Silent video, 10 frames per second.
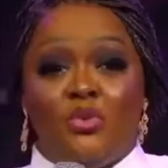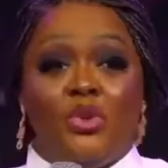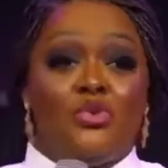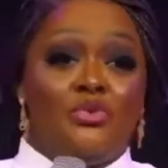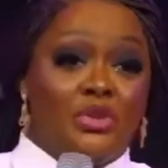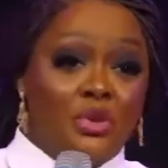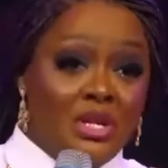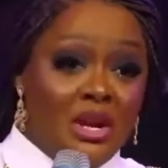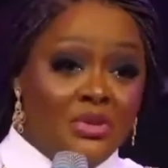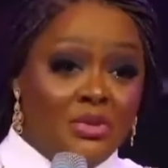when you want to
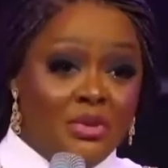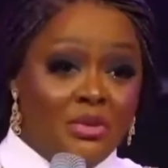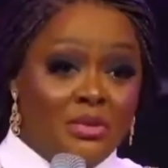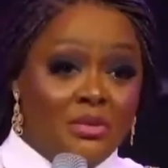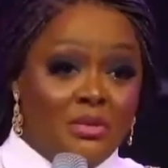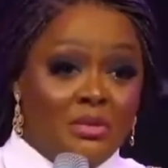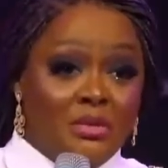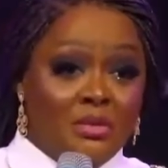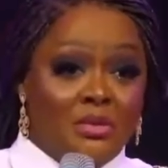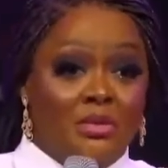return that result,
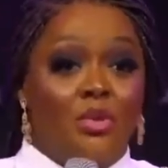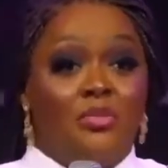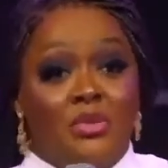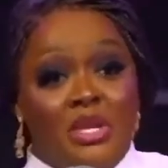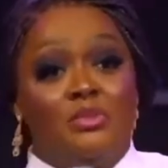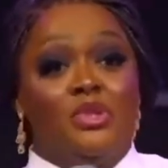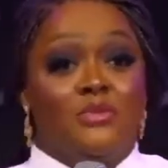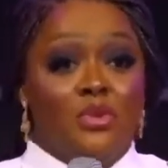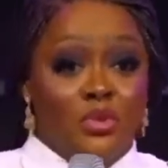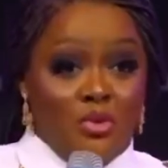your parents
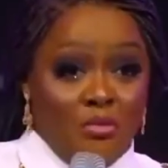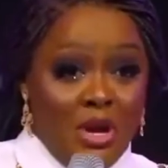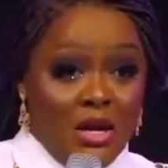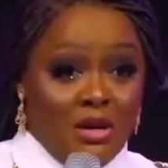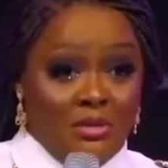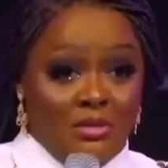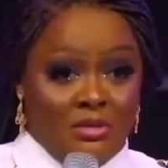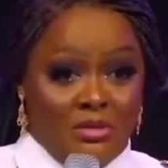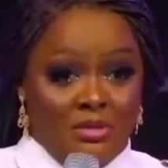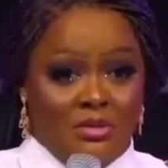must follow you back.
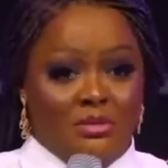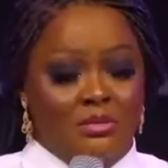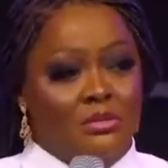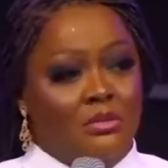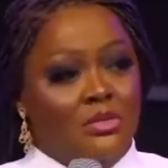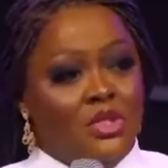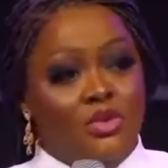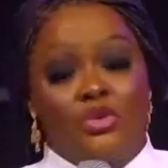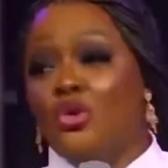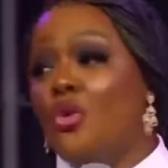
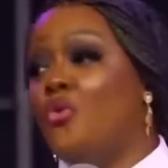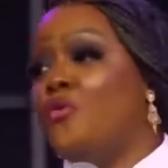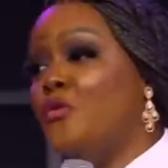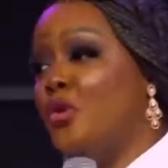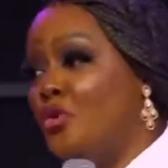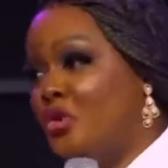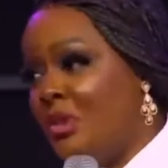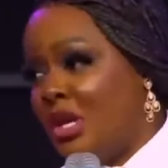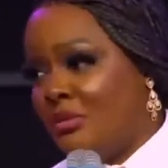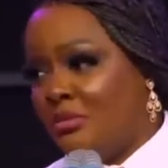So the uncle
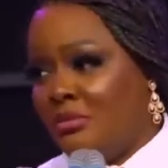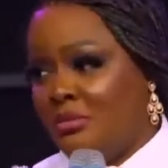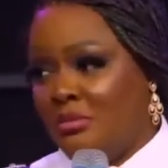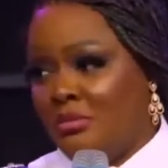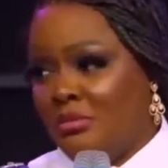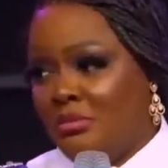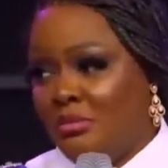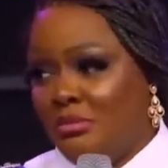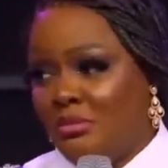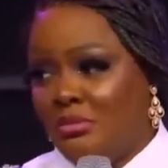followed me.
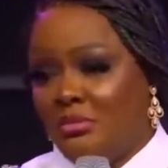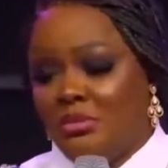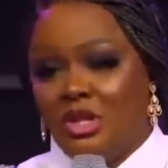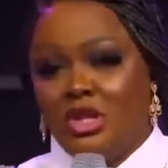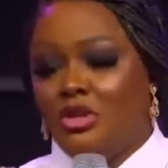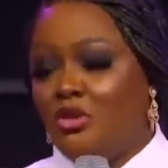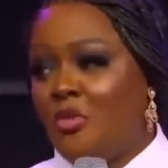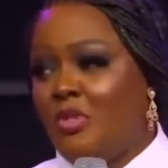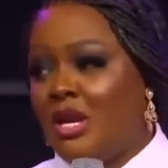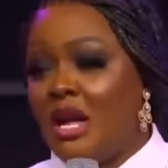He didn't
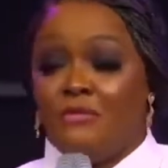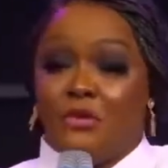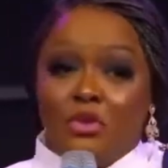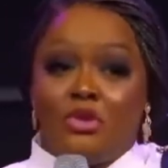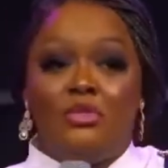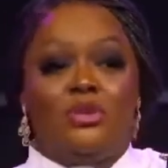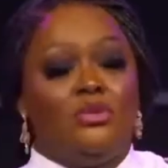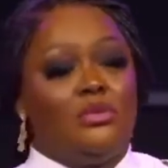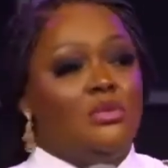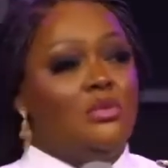stop at that. He followed me
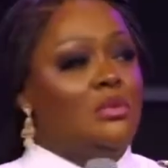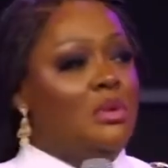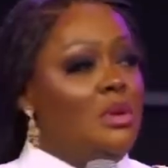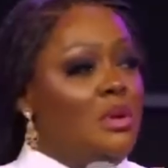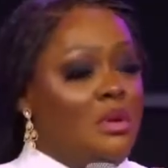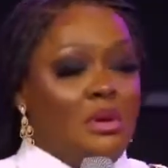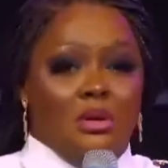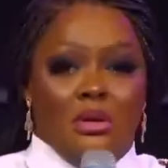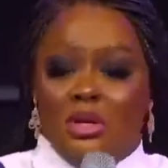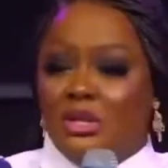to school.
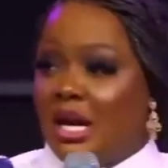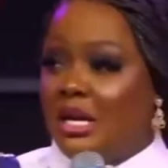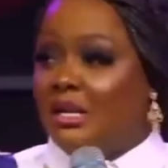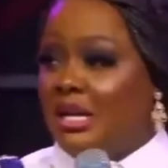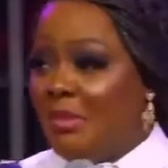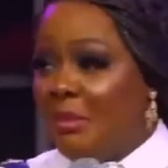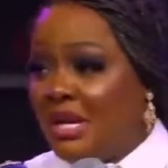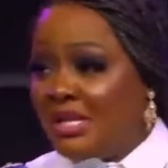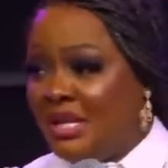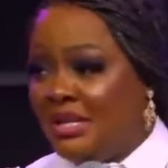He signed his head.
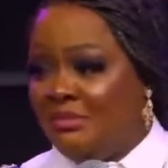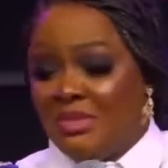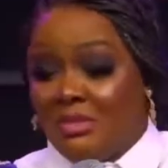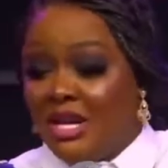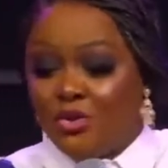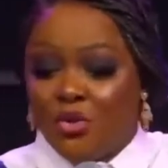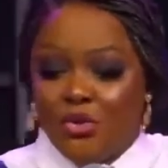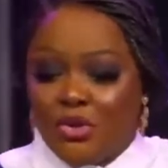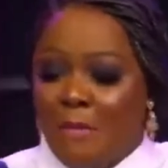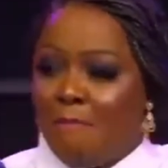Mama sent him. Mama is
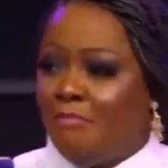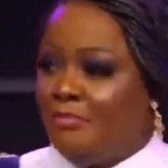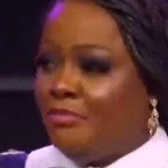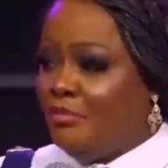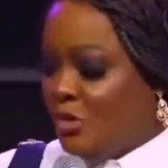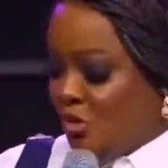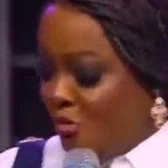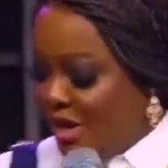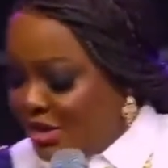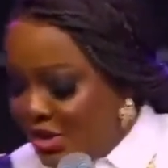old.
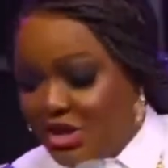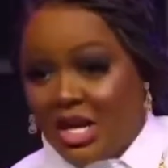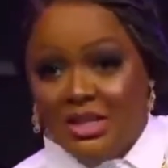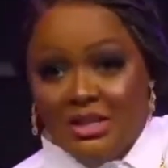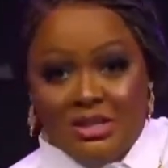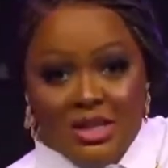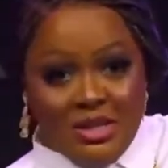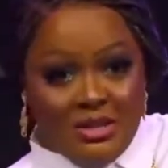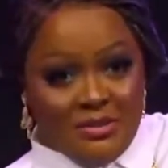So my teachers,